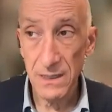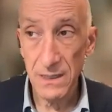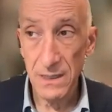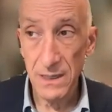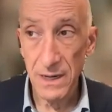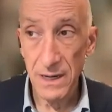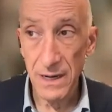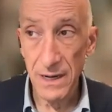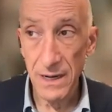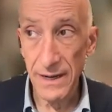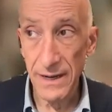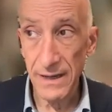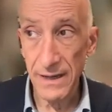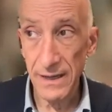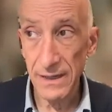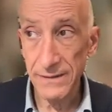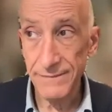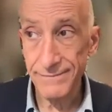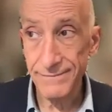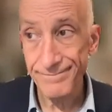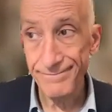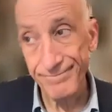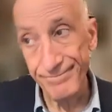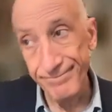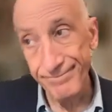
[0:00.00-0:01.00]
I
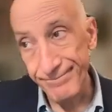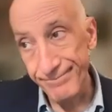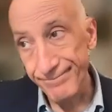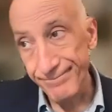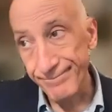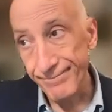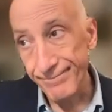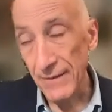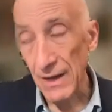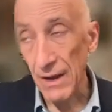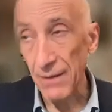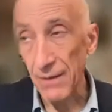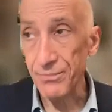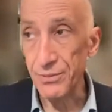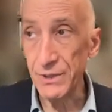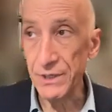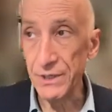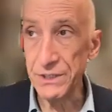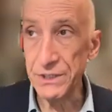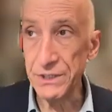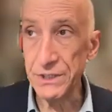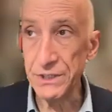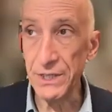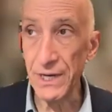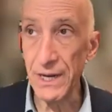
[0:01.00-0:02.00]

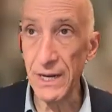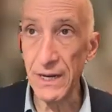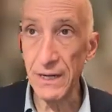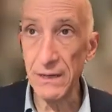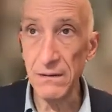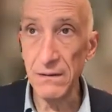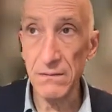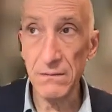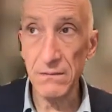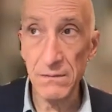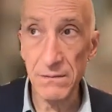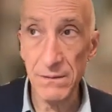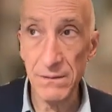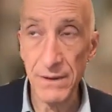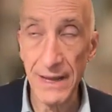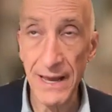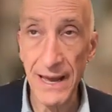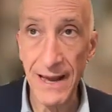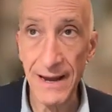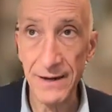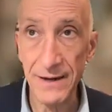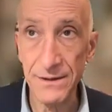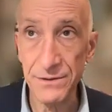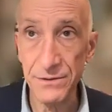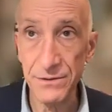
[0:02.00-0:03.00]
appreciate the
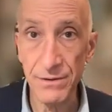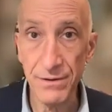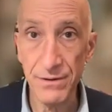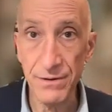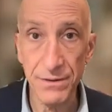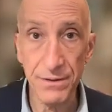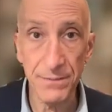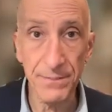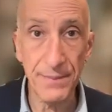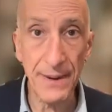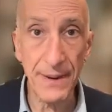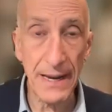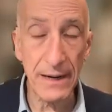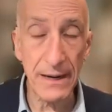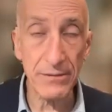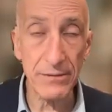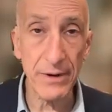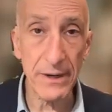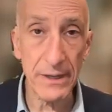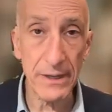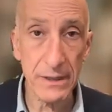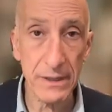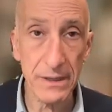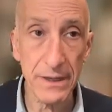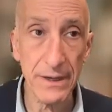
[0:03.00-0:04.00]
attitude of the bank
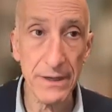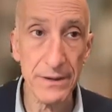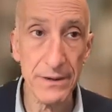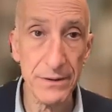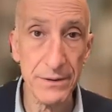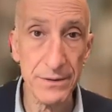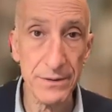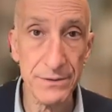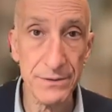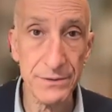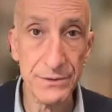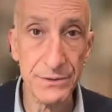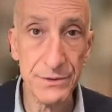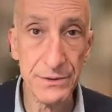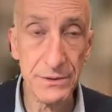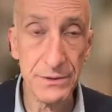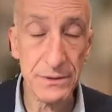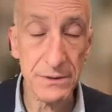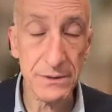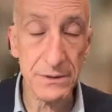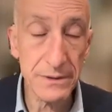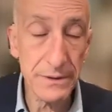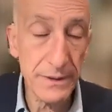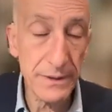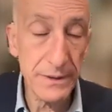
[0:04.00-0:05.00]
regulators.
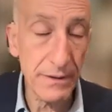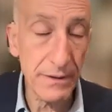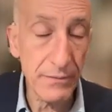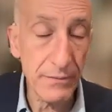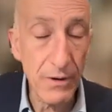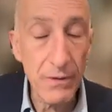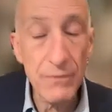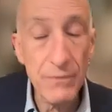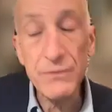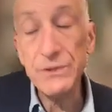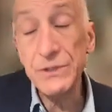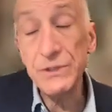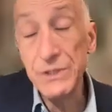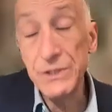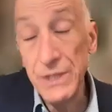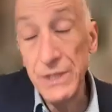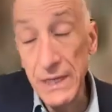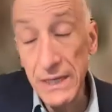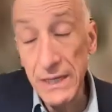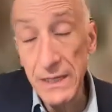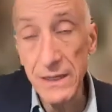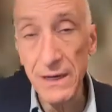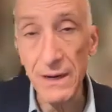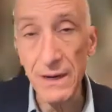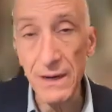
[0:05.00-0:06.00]
What we're
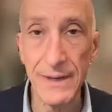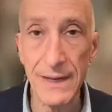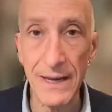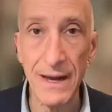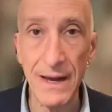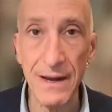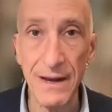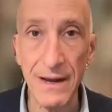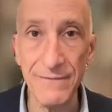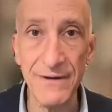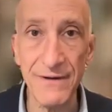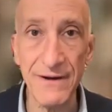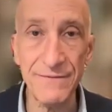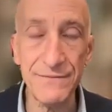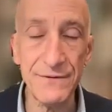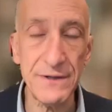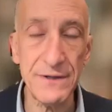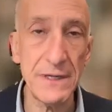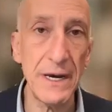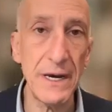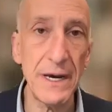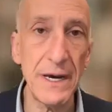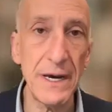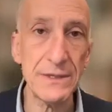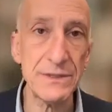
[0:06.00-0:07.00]
seeing coming out of
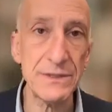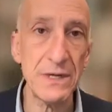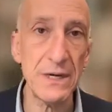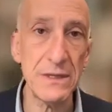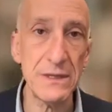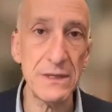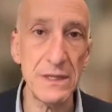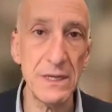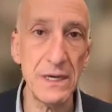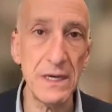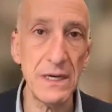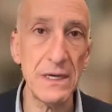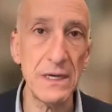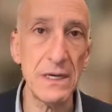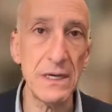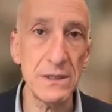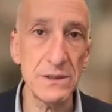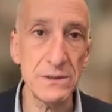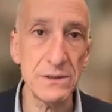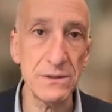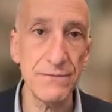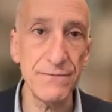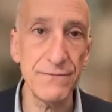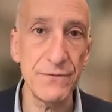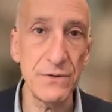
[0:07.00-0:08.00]
FTX, I think, is
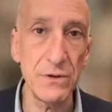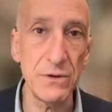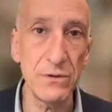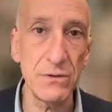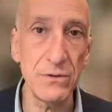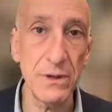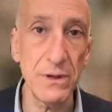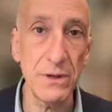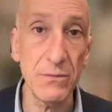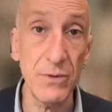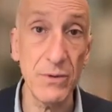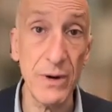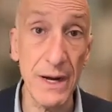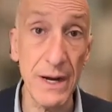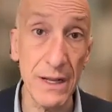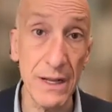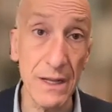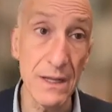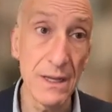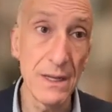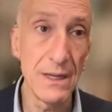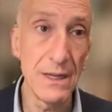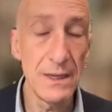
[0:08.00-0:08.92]
a view that, well,